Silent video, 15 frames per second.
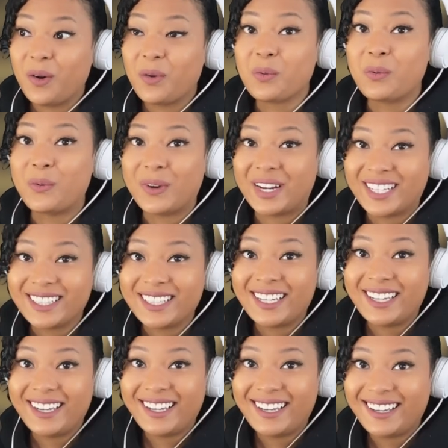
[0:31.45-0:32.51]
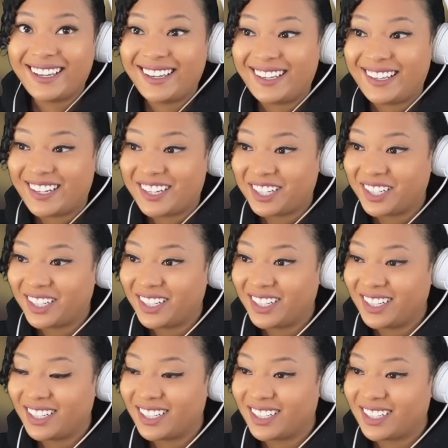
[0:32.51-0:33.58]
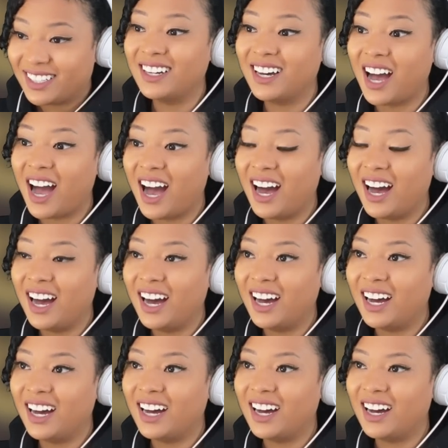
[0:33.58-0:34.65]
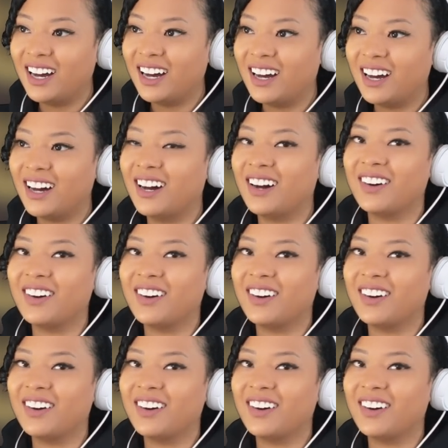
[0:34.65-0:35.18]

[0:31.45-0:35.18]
Really? Here? Tell me more good stuff about